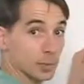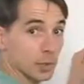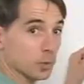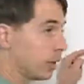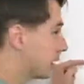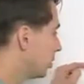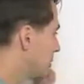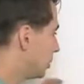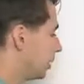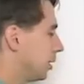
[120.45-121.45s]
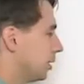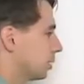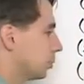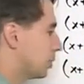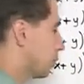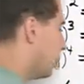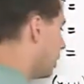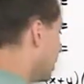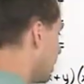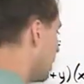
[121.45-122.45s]
x plus y cubed, x plus
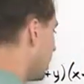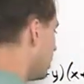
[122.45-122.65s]
y